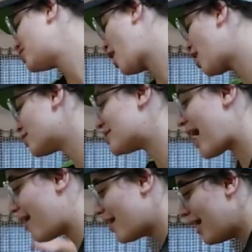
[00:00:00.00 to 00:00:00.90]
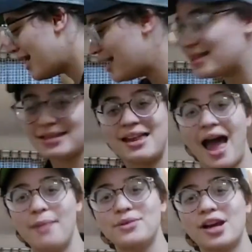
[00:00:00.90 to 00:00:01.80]
Turns out he
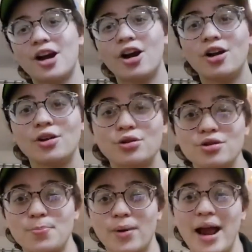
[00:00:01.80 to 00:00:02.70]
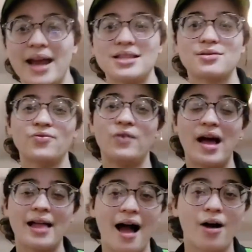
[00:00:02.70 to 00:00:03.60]
stabbed the girl whose brains
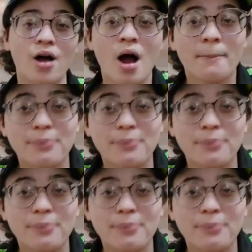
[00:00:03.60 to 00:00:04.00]
fell out,